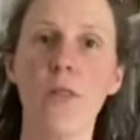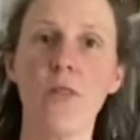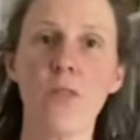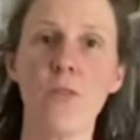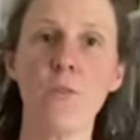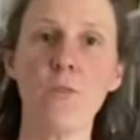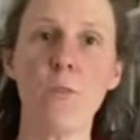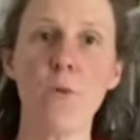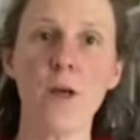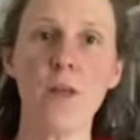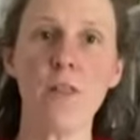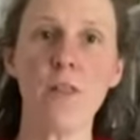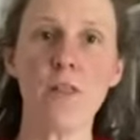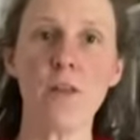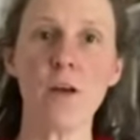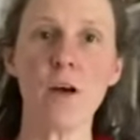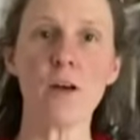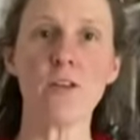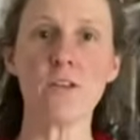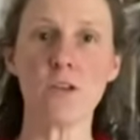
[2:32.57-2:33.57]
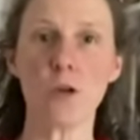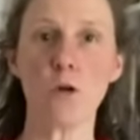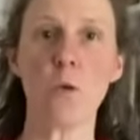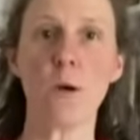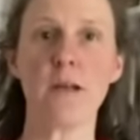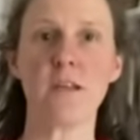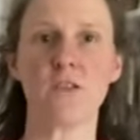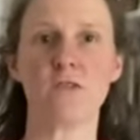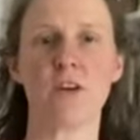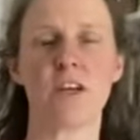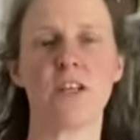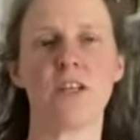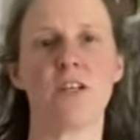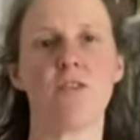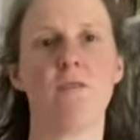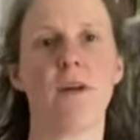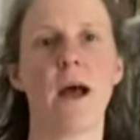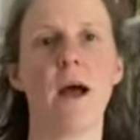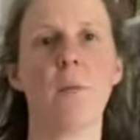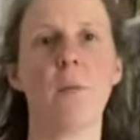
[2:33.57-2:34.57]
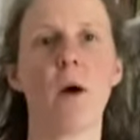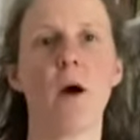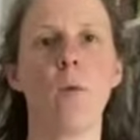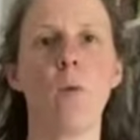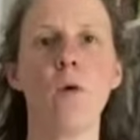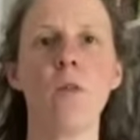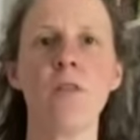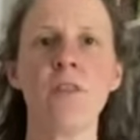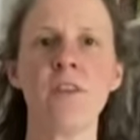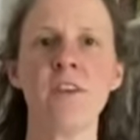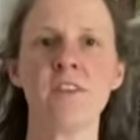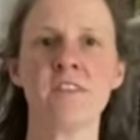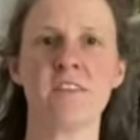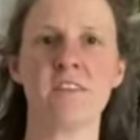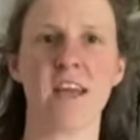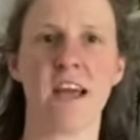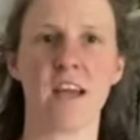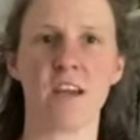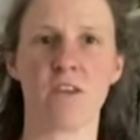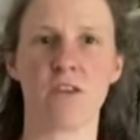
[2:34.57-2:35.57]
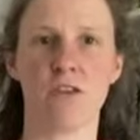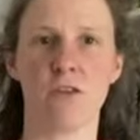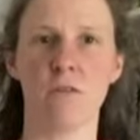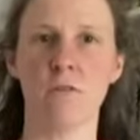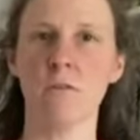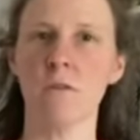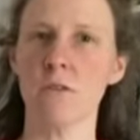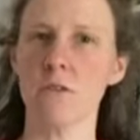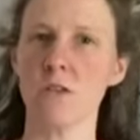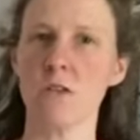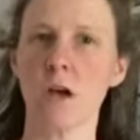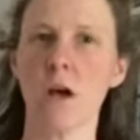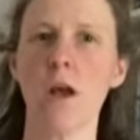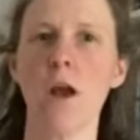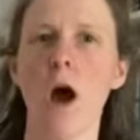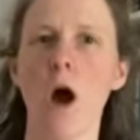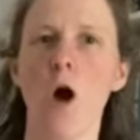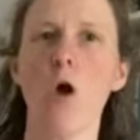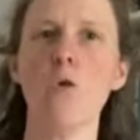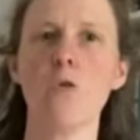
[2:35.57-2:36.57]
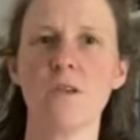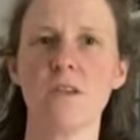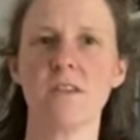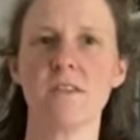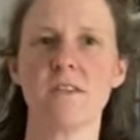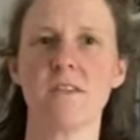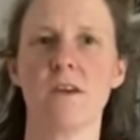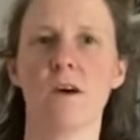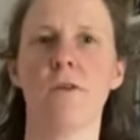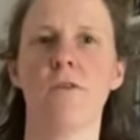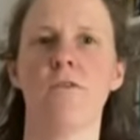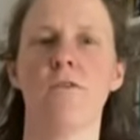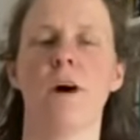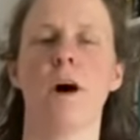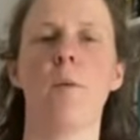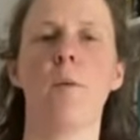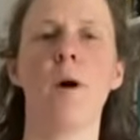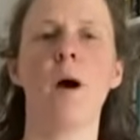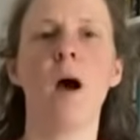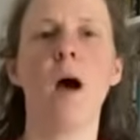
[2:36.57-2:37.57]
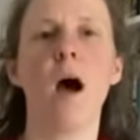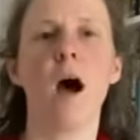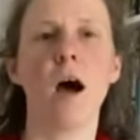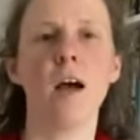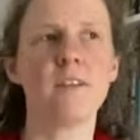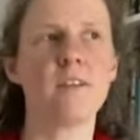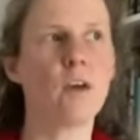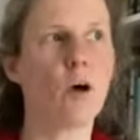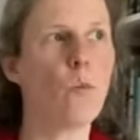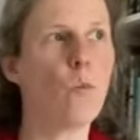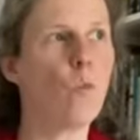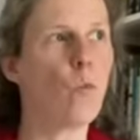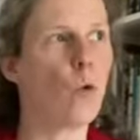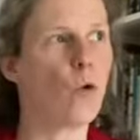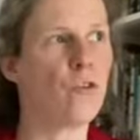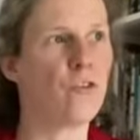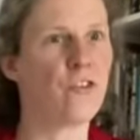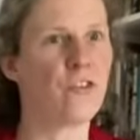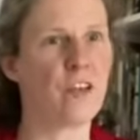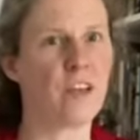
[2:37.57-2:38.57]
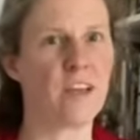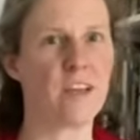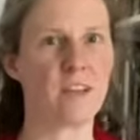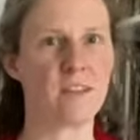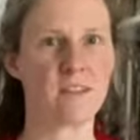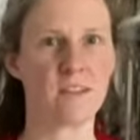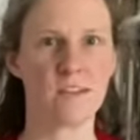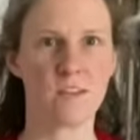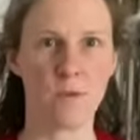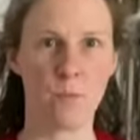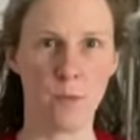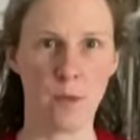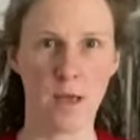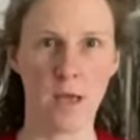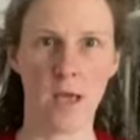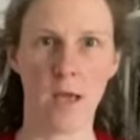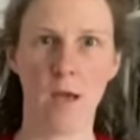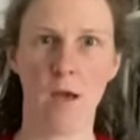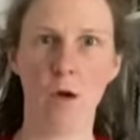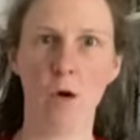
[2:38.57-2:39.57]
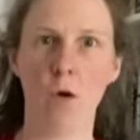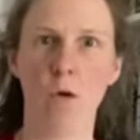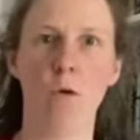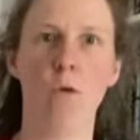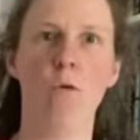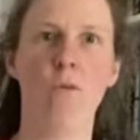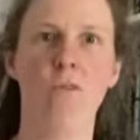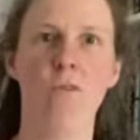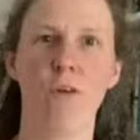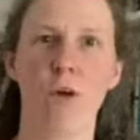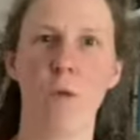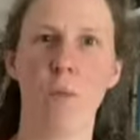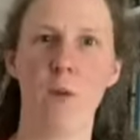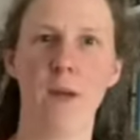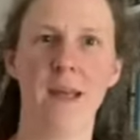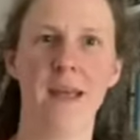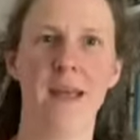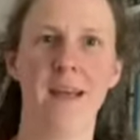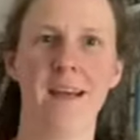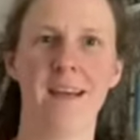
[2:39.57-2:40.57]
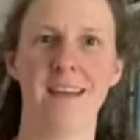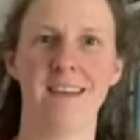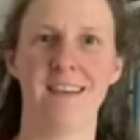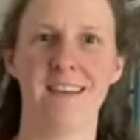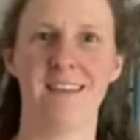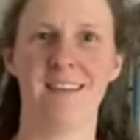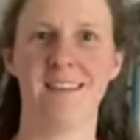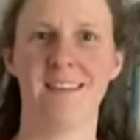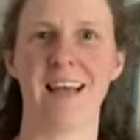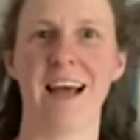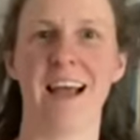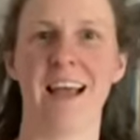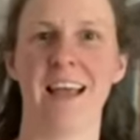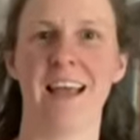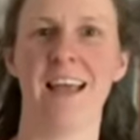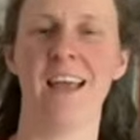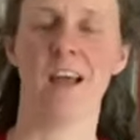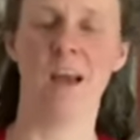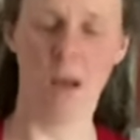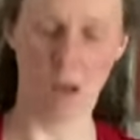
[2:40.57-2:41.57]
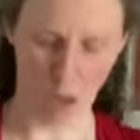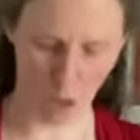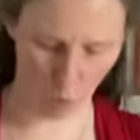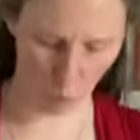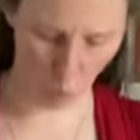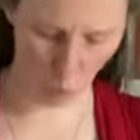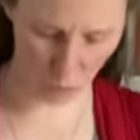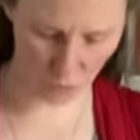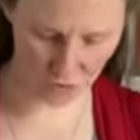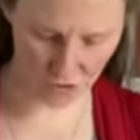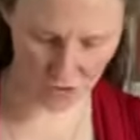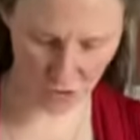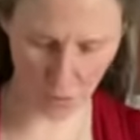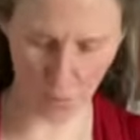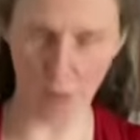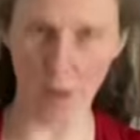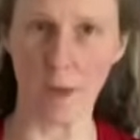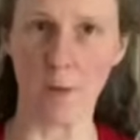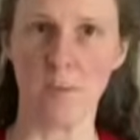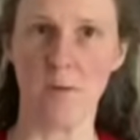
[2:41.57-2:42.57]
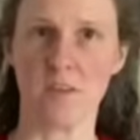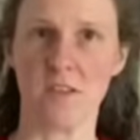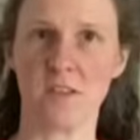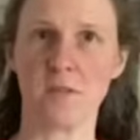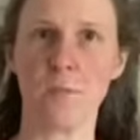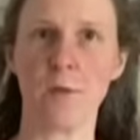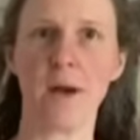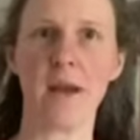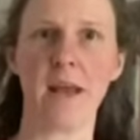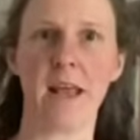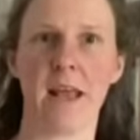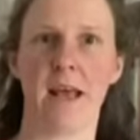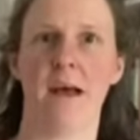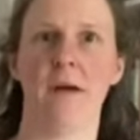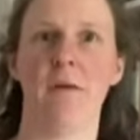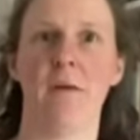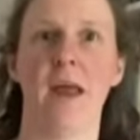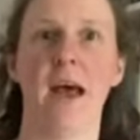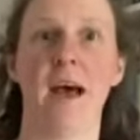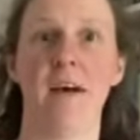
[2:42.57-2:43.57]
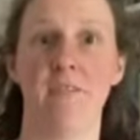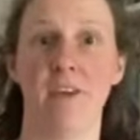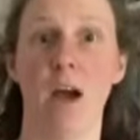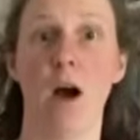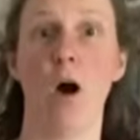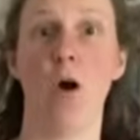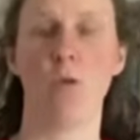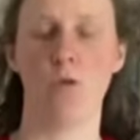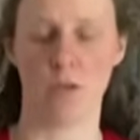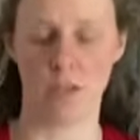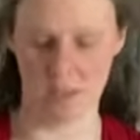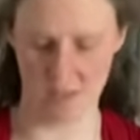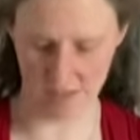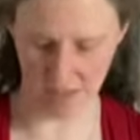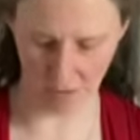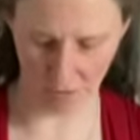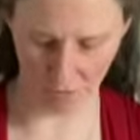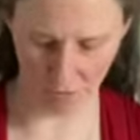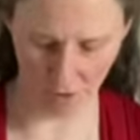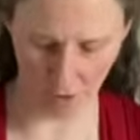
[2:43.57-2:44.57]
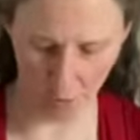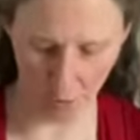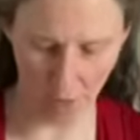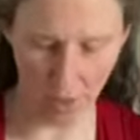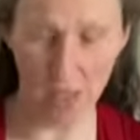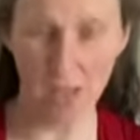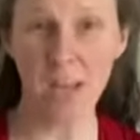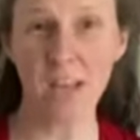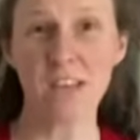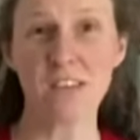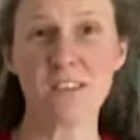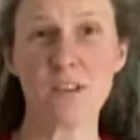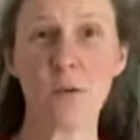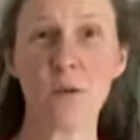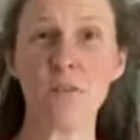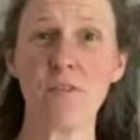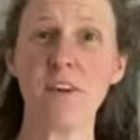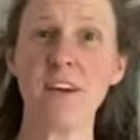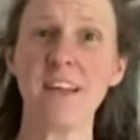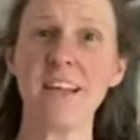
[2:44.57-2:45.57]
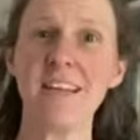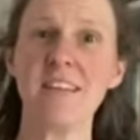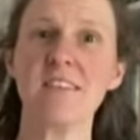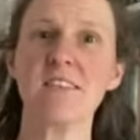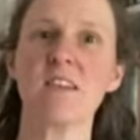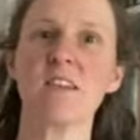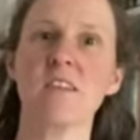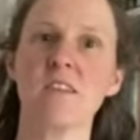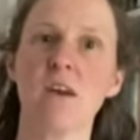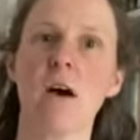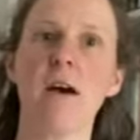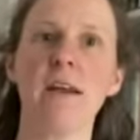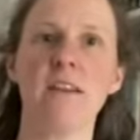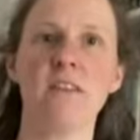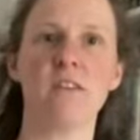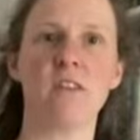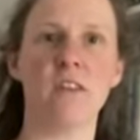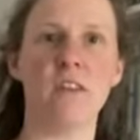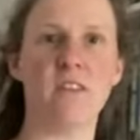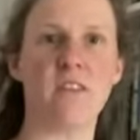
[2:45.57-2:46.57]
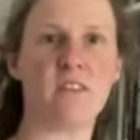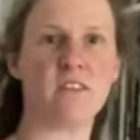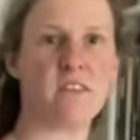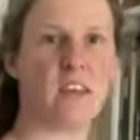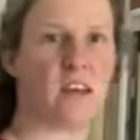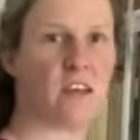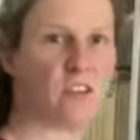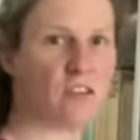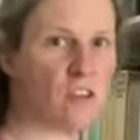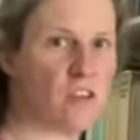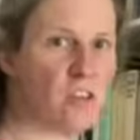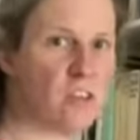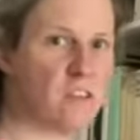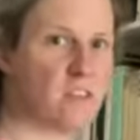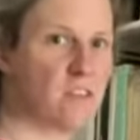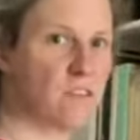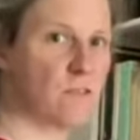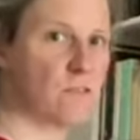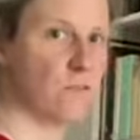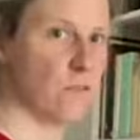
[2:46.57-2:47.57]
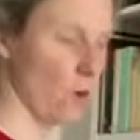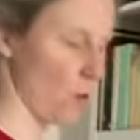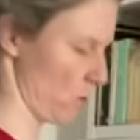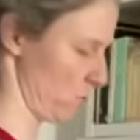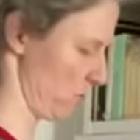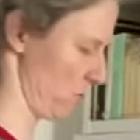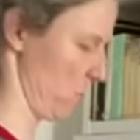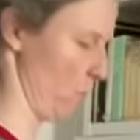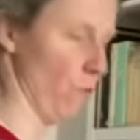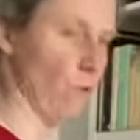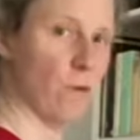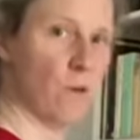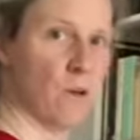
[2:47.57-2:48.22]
with a two-way stretchy wrap, I want this section to kind of hold itself up. I don't want it to be all floppy and saggy. I want to be able to spread it out and have it hold itself up. So if I need to tighten this section, this is far too